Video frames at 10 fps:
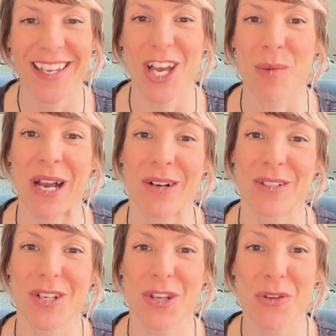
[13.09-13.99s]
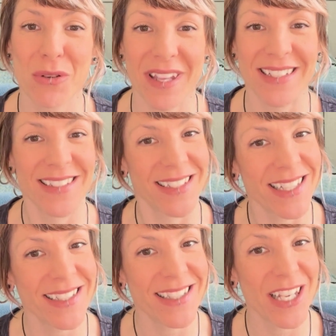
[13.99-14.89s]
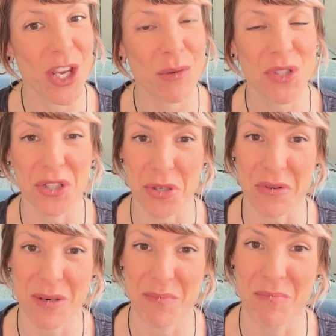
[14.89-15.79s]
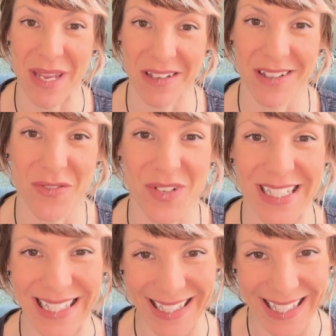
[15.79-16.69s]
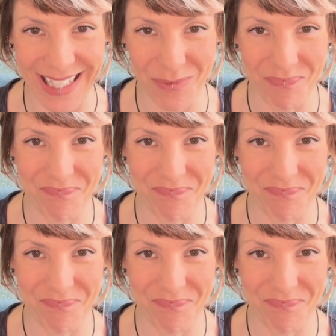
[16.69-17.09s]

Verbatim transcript: about utilizing T C M to treat male infertility.